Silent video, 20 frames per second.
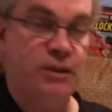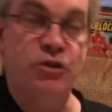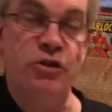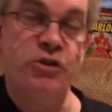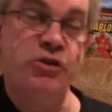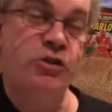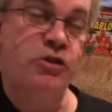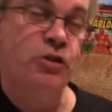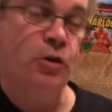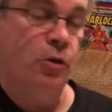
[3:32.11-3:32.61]
I
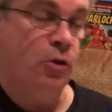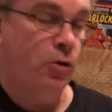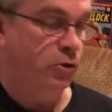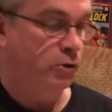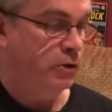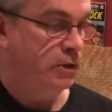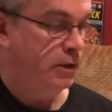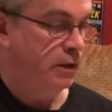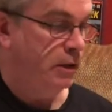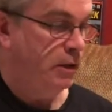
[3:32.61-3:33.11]
just sold 2
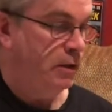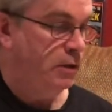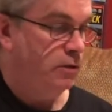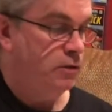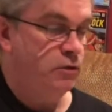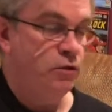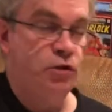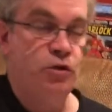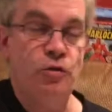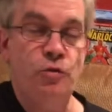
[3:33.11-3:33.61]

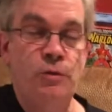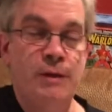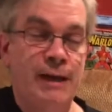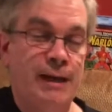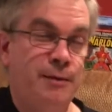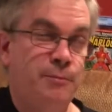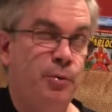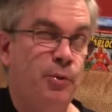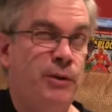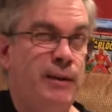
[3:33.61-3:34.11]

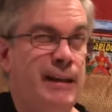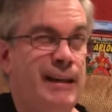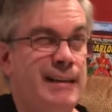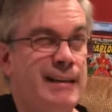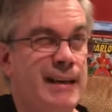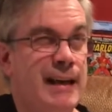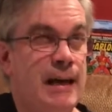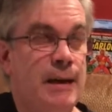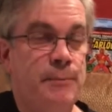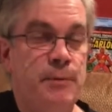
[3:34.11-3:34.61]
9.8
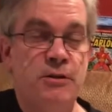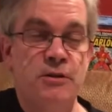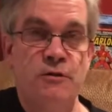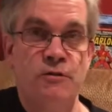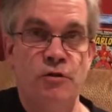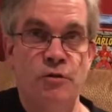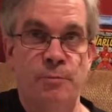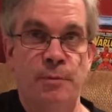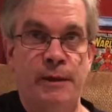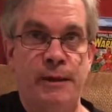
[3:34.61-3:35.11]
copies of
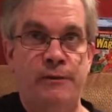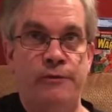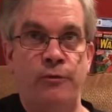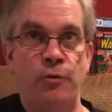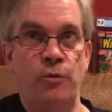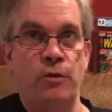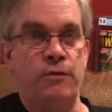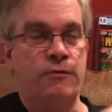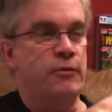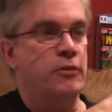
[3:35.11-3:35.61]
Superman
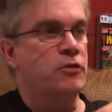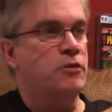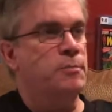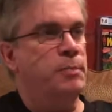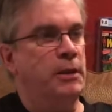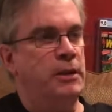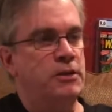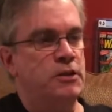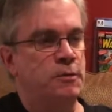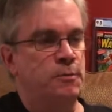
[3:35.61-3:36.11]
4, The First
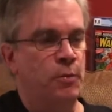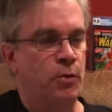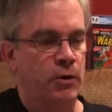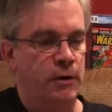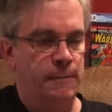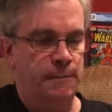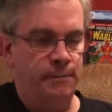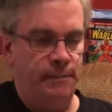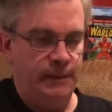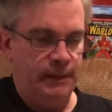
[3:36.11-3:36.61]

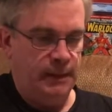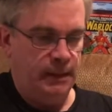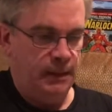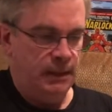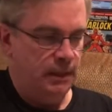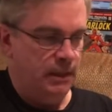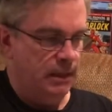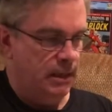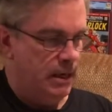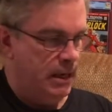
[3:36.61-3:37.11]
Bloodsport,
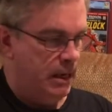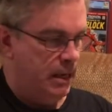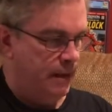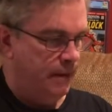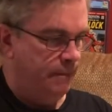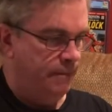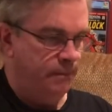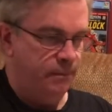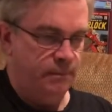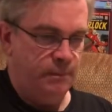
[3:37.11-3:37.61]

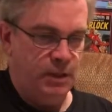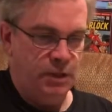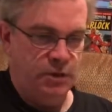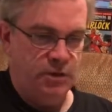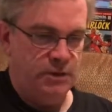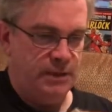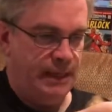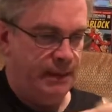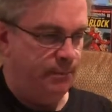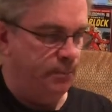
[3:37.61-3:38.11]

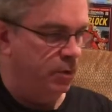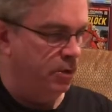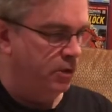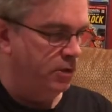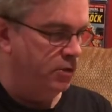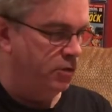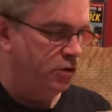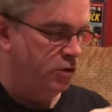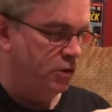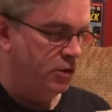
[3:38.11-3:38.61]
because that book
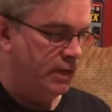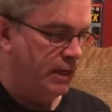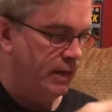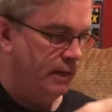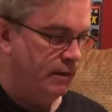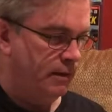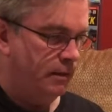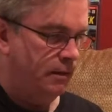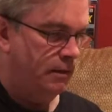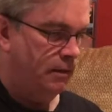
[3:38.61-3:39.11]
has just
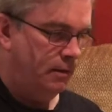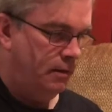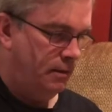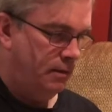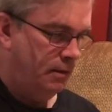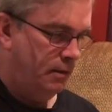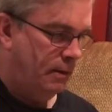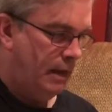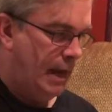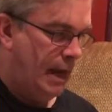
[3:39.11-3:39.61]
gotten
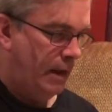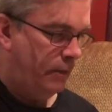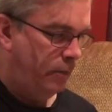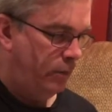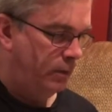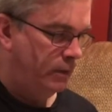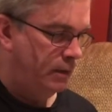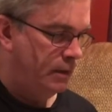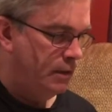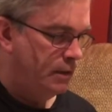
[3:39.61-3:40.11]
hot
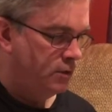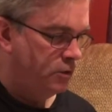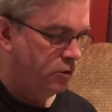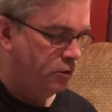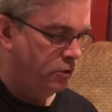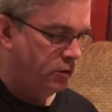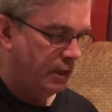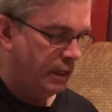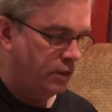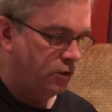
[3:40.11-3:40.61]
with the
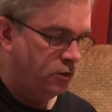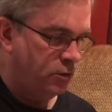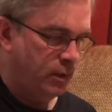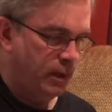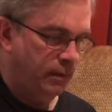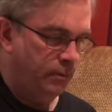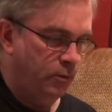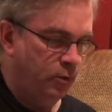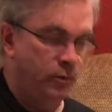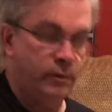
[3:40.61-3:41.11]
Suicide
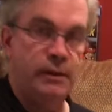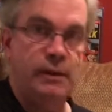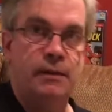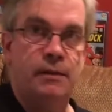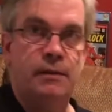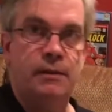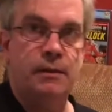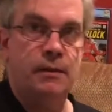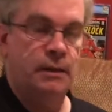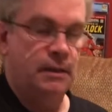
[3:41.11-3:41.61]
Squad movie
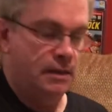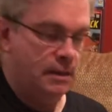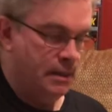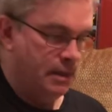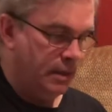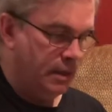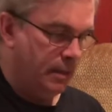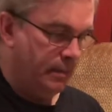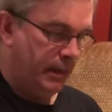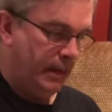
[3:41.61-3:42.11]

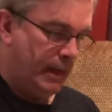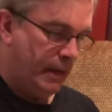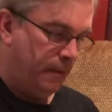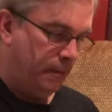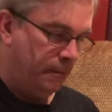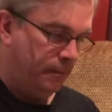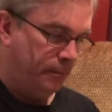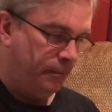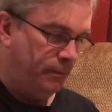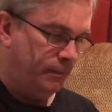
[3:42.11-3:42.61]
coming
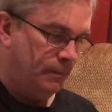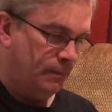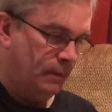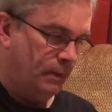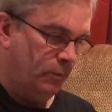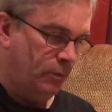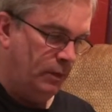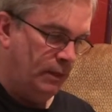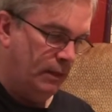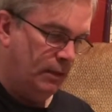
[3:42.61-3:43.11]
out
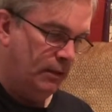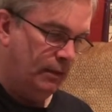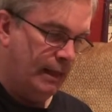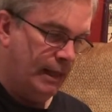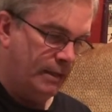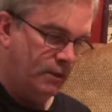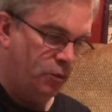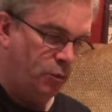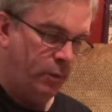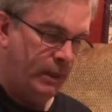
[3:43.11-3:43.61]
within the
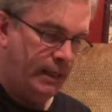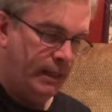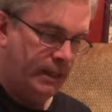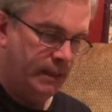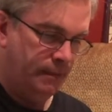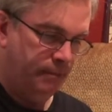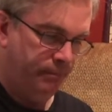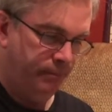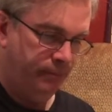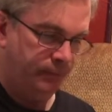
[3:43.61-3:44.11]
last week.
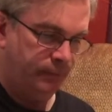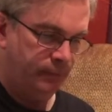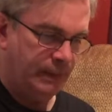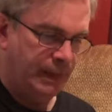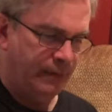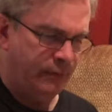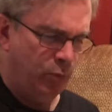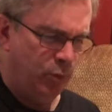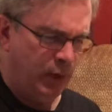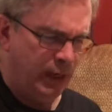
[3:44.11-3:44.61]

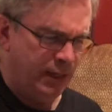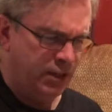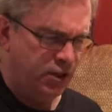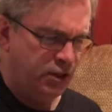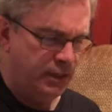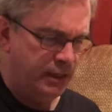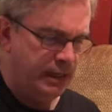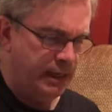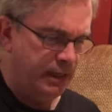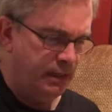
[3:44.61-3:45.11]
Haven't watched
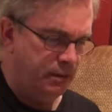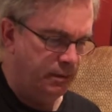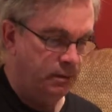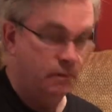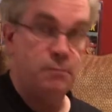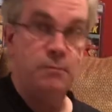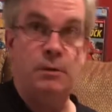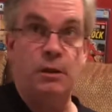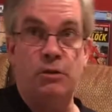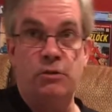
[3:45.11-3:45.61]
it yet
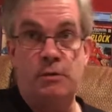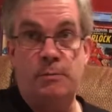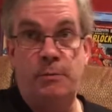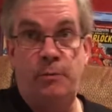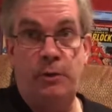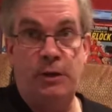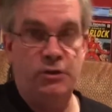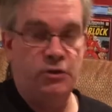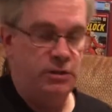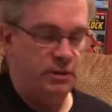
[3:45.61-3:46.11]
because I've
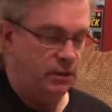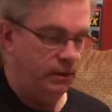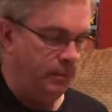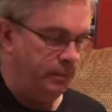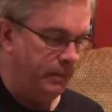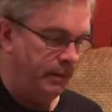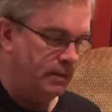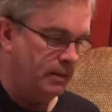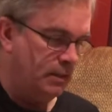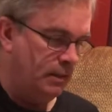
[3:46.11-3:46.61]
been watching the
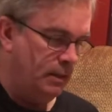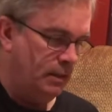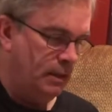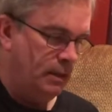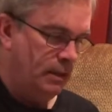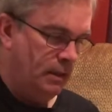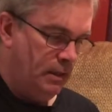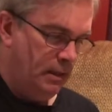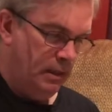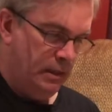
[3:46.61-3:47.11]
Olympics.
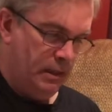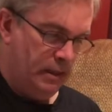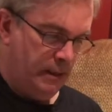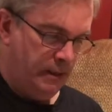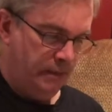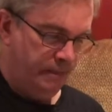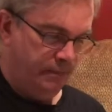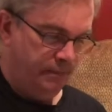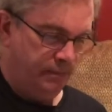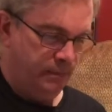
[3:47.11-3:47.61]

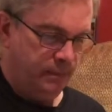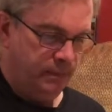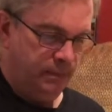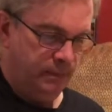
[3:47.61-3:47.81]
Garbage